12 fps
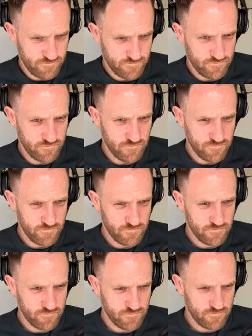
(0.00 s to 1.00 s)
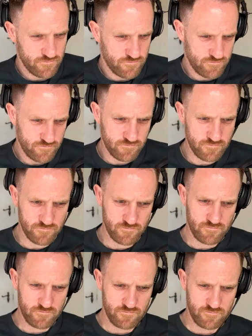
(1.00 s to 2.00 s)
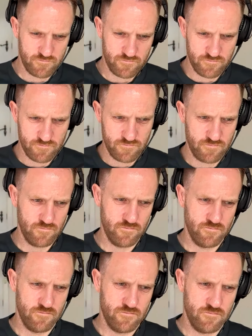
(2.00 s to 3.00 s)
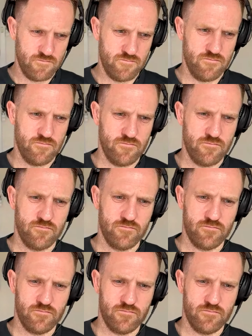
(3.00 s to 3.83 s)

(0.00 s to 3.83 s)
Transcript: (silent)